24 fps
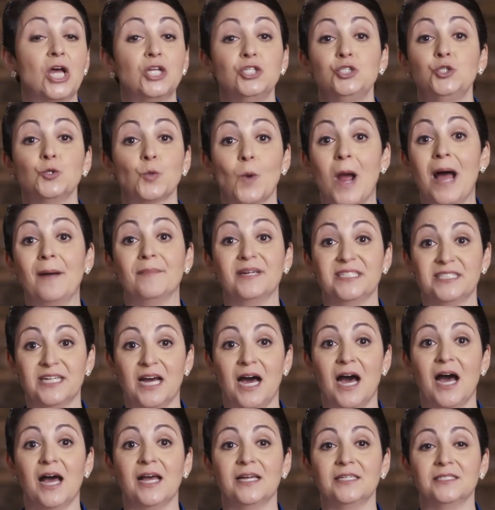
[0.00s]

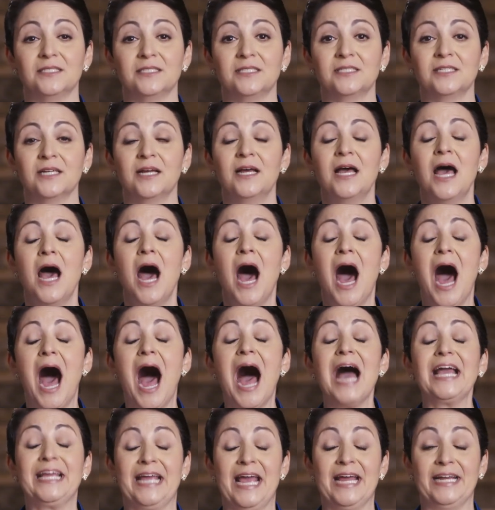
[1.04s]
Dramatize.
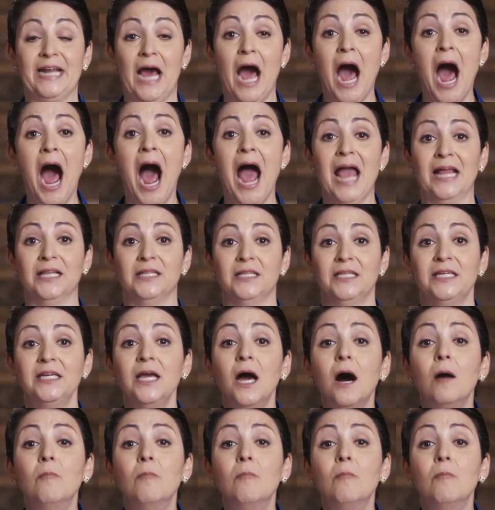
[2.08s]
I get highly